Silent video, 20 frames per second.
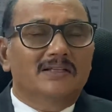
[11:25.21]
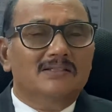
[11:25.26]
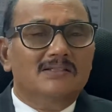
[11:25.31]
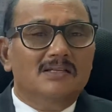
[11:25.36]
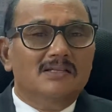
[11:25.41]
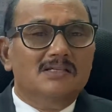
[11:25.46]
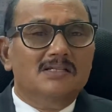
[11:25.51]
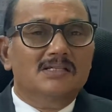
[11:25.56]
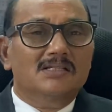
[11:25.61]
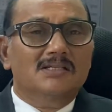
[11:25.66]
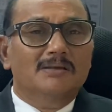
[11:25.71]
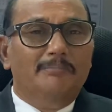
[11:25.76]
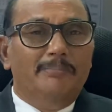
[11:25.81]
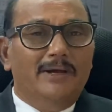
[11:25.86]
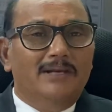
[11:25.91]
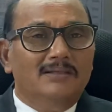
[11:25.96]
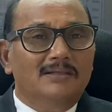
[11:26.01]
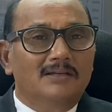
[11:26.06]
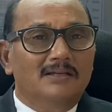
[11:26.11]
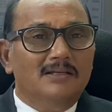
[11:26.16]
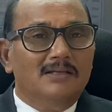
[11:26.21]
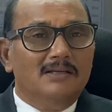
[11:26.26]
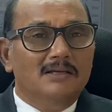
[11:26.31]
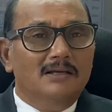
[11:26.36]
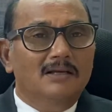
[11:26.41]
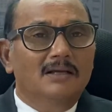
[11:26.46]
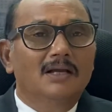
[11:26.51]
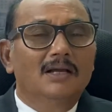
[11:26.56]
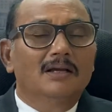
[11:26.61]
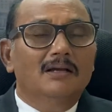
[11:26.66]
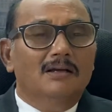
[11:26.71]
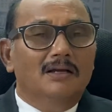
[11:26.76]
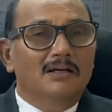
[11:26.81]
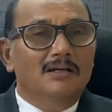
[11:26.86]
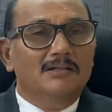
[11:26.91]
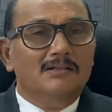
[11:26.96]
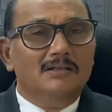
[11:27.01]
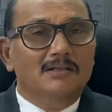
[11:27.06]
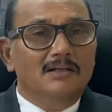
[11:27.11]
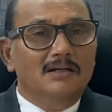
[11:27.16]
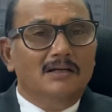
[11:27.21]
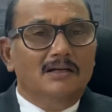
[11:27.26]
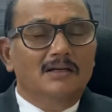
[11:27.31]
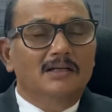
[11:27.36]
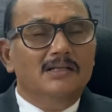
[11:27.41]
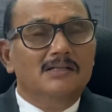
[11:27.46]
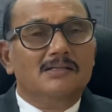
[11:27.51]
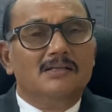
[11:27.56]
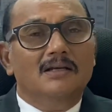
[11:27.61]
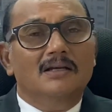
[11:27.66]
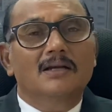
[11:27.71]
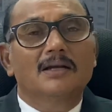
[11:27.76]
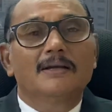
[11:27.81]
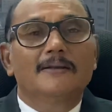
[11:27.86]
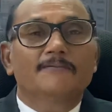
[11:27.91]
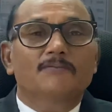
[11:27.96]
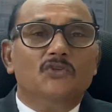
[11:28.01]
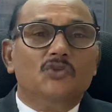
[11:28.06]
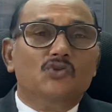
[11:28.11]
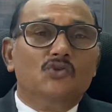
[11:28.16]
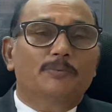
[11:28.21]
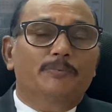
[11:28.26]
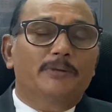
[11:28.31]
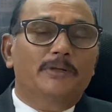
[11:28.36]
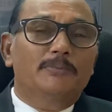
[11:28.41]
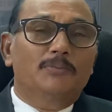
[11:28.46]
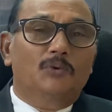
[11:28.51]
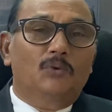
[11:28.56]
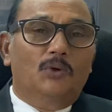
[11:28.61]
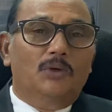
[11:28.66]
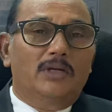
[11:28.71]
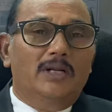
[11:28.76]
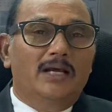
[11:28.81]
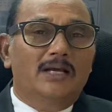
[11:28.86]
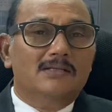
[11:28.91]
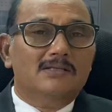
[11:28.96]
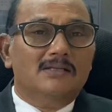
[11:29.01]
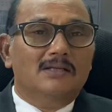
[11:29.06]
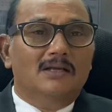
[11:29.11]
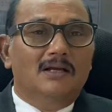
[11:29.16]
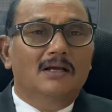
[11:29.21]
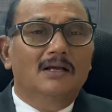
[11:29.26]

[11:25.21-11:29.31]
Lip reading: Such is the pathetic condition. At least the Supreme Court has